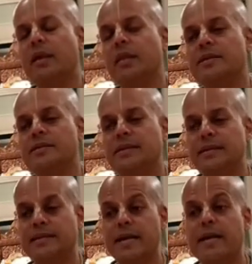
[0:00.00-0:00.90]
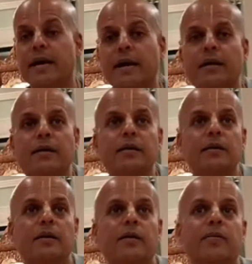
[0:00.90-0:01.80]
this Gaya
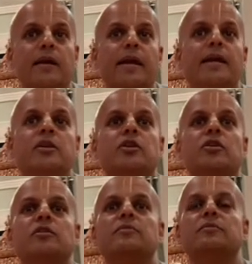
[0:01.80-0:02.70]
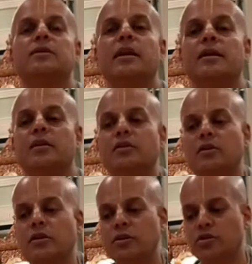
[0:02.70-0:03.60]
of the 8 terms that
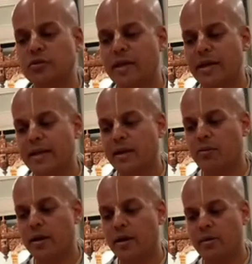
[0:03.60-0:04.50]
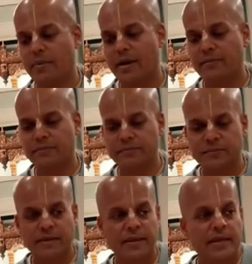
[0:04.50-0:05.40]
Arjuna had inquired about.
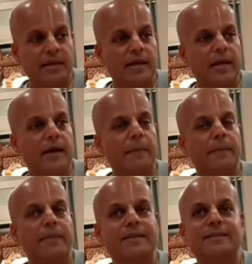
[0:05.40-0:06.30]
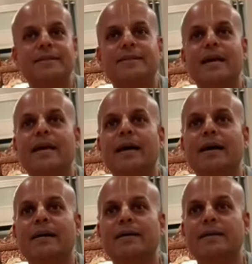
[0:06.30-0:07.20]
This Gaya
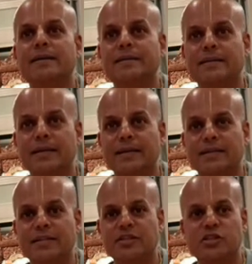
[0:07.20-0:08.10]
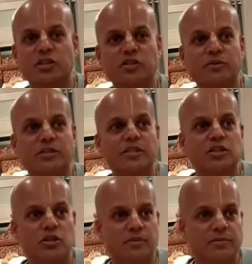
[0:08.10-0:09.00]
is the 6
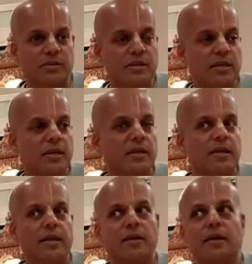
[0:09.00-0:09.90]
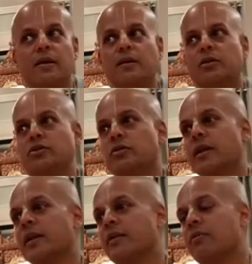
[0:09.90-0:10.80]
terms that
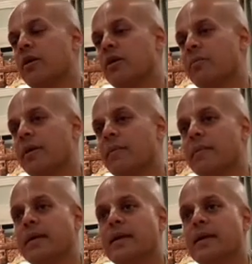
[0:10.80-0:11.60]
Arjuna had inquired about.